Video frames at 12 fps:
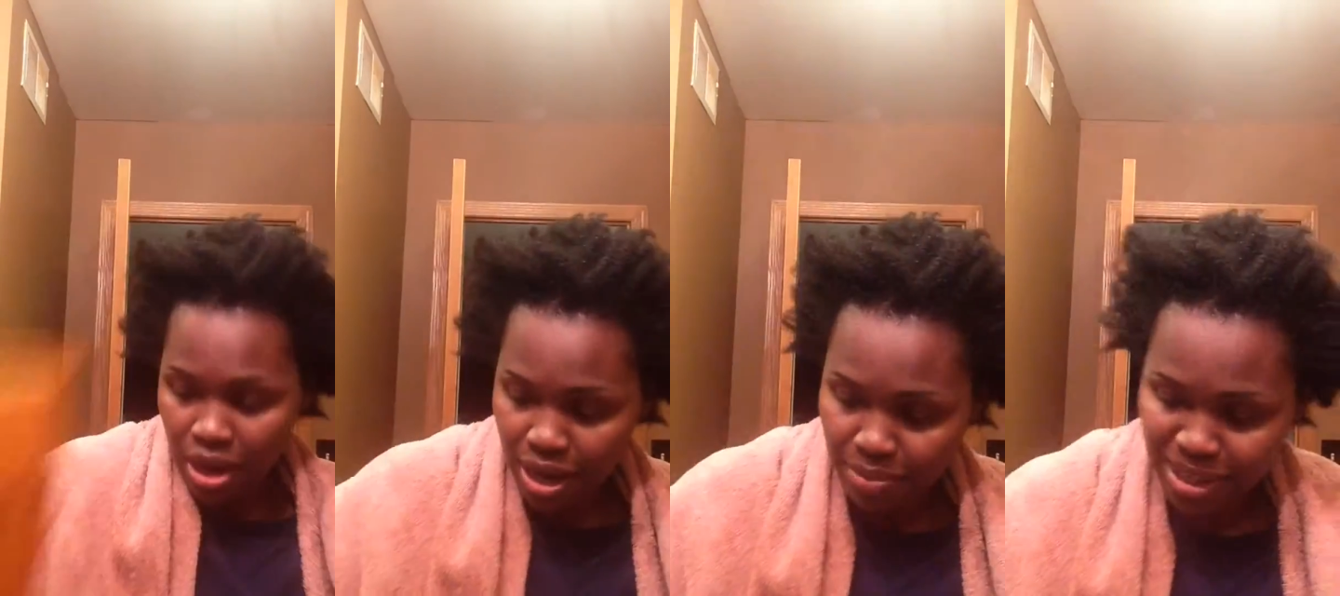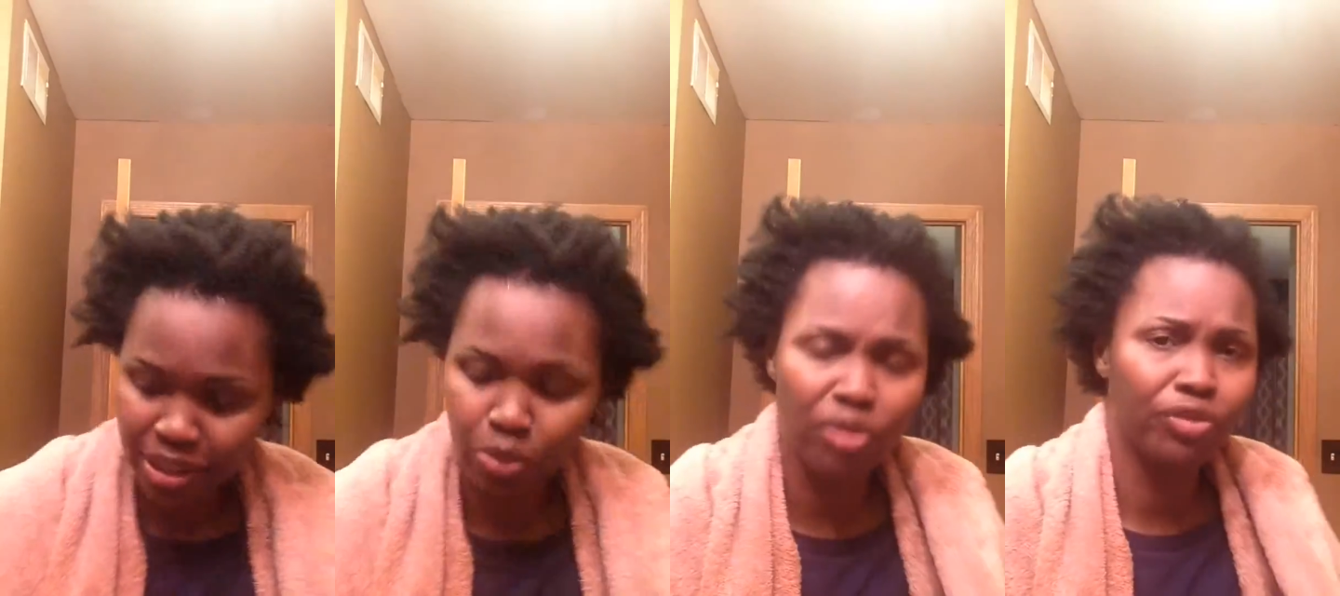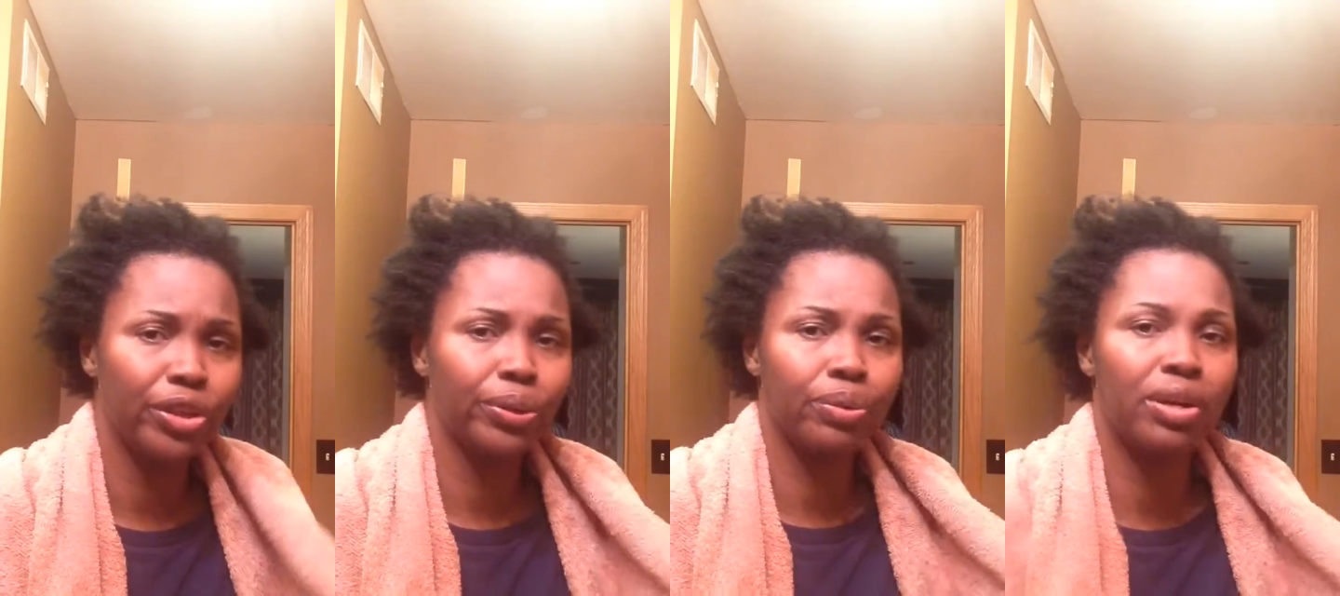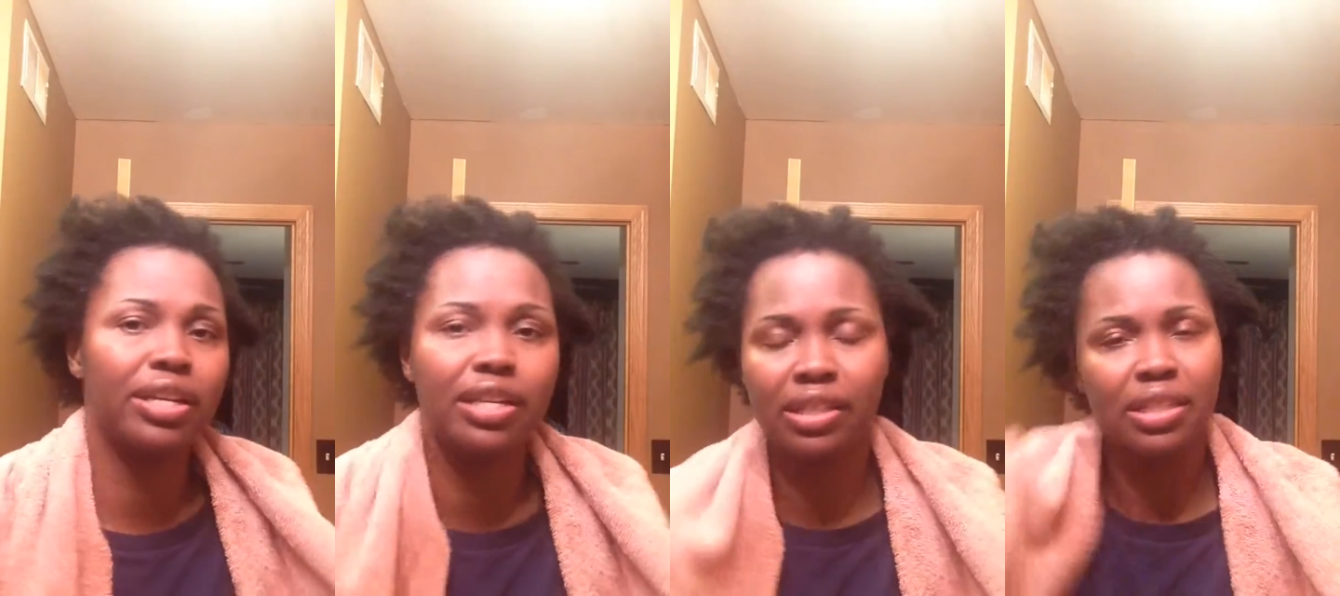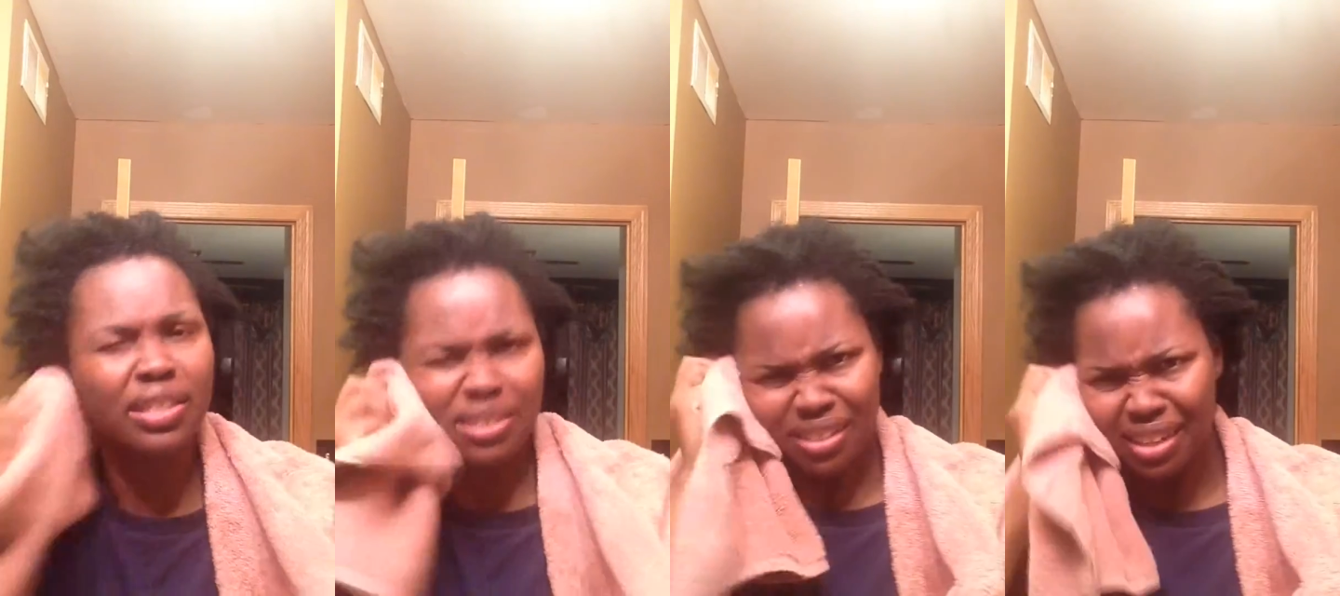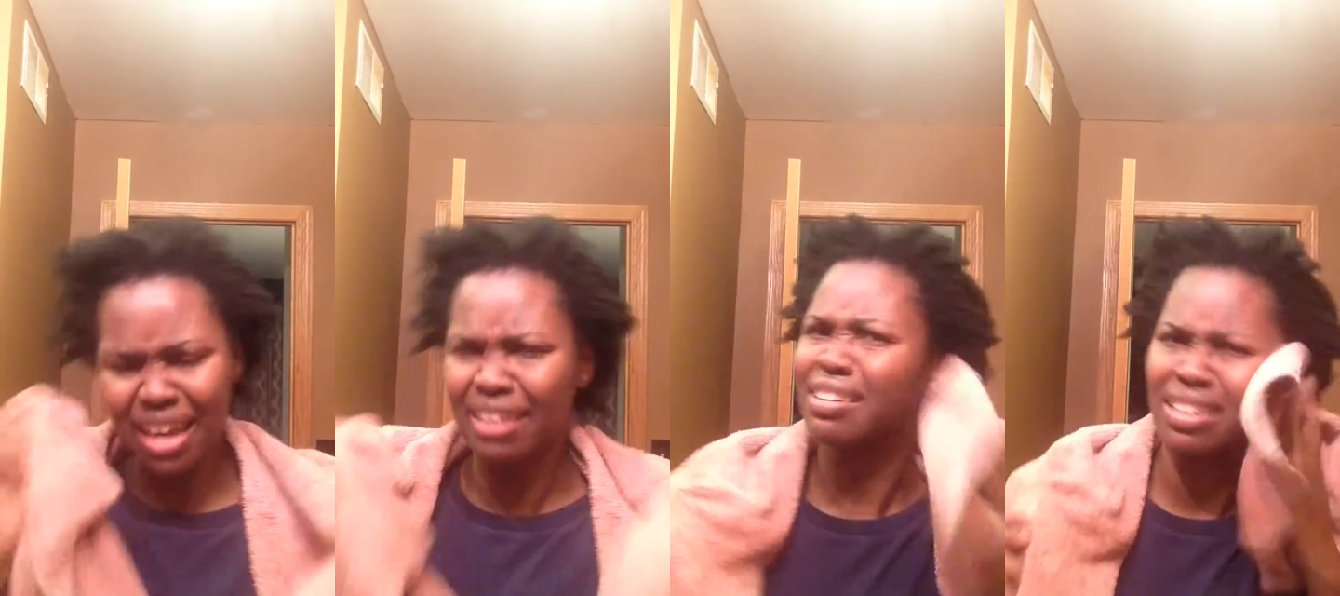I did a review on this
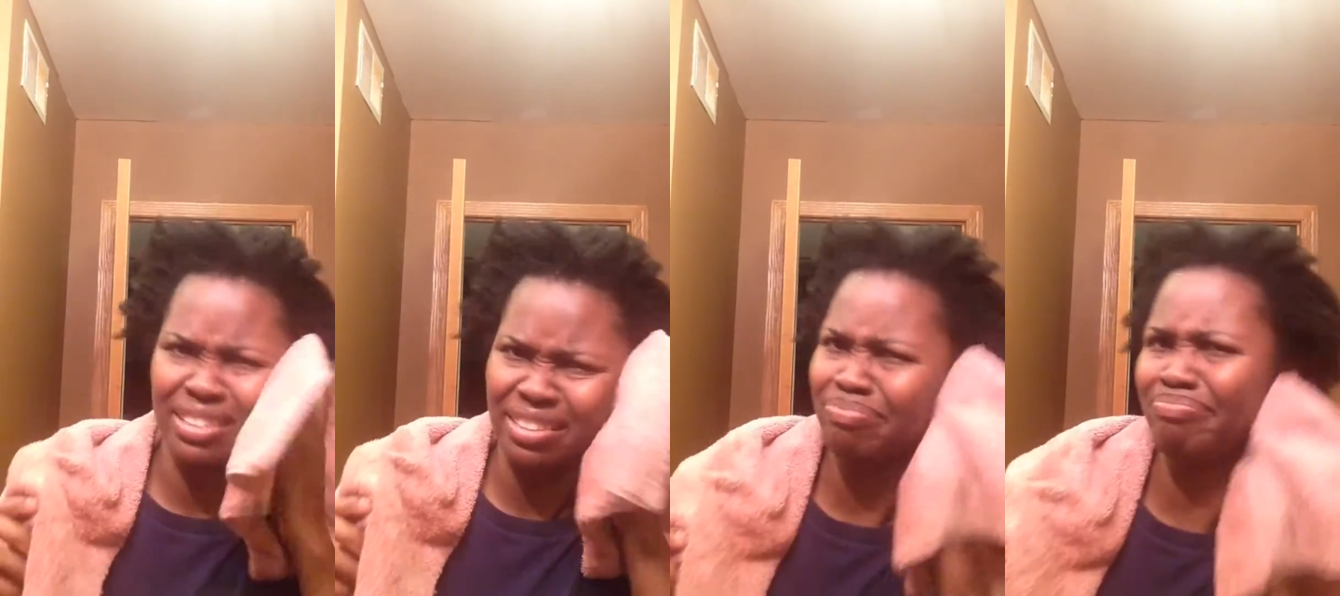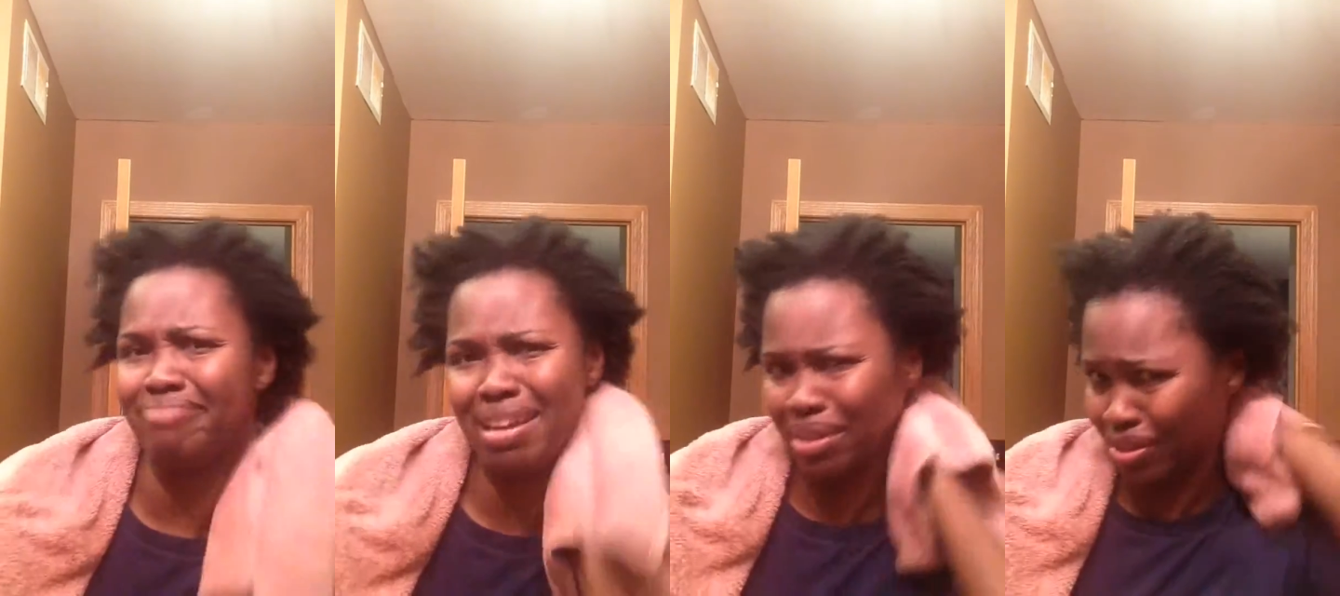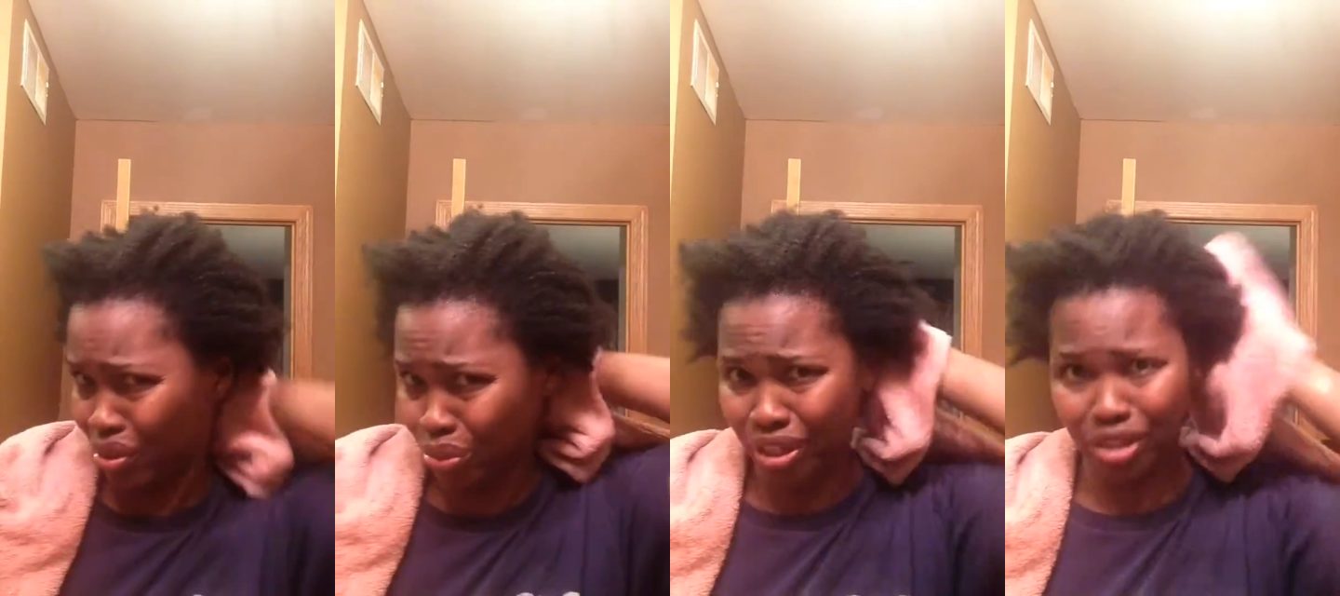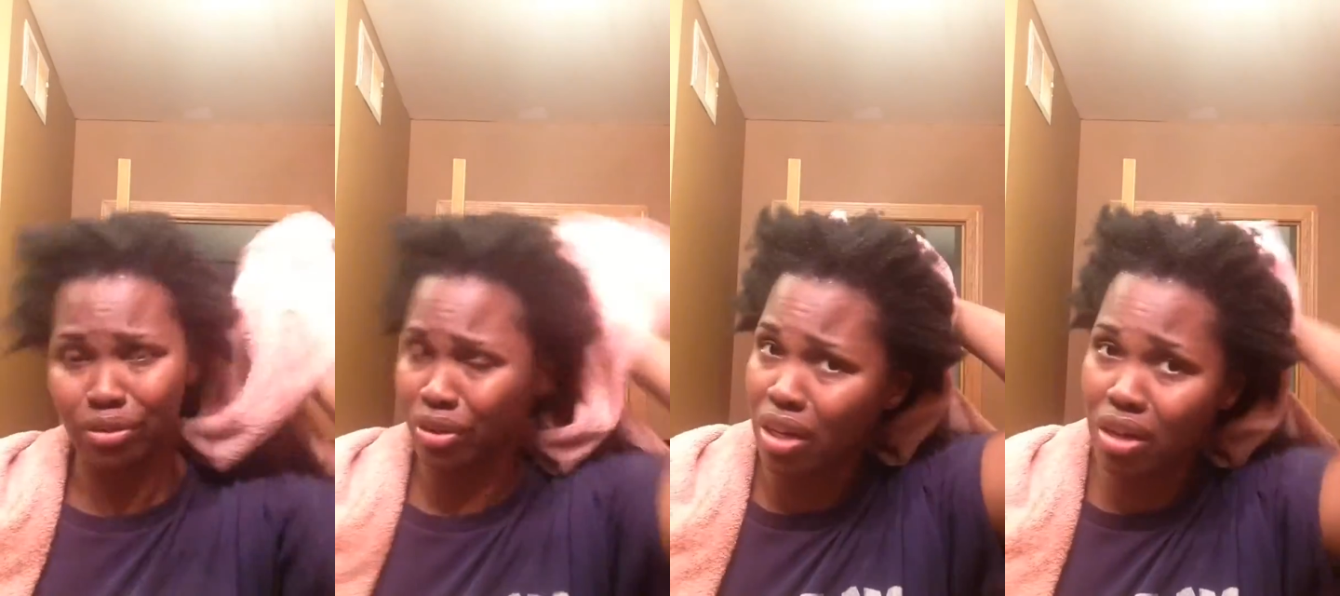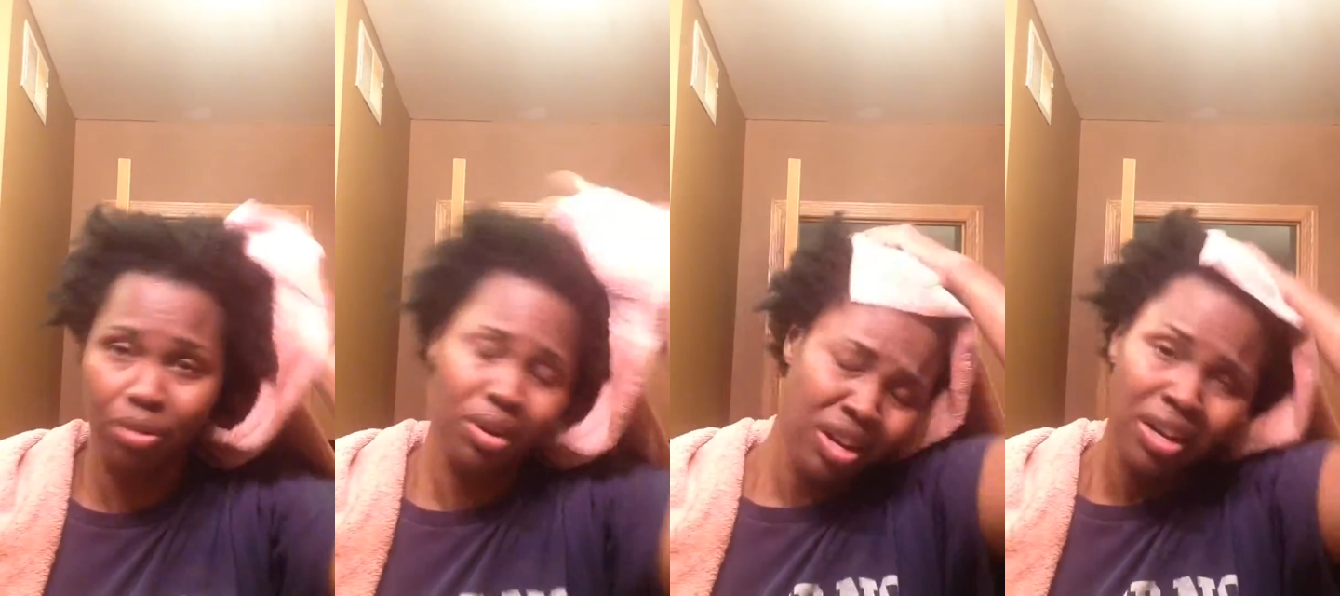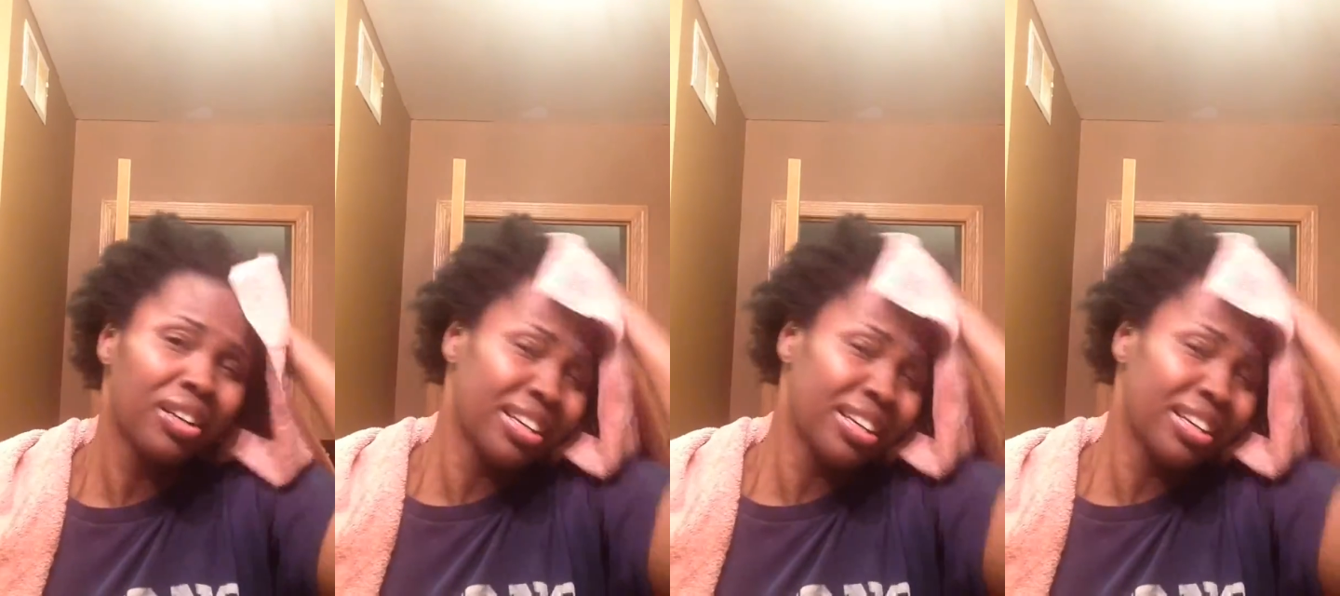like maybe 2 years ago.